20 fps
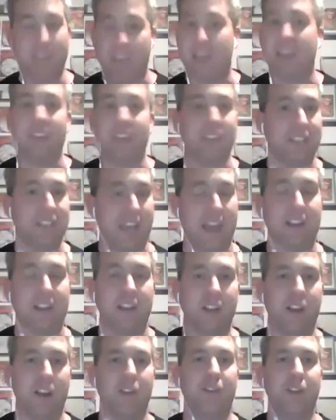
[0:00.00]
Yeah,
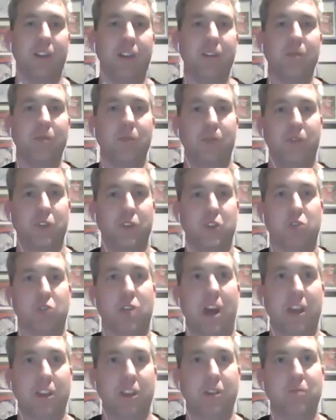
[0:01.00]
exactly. I think with
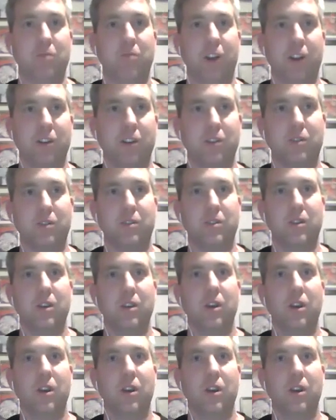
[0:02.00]
Australian readers,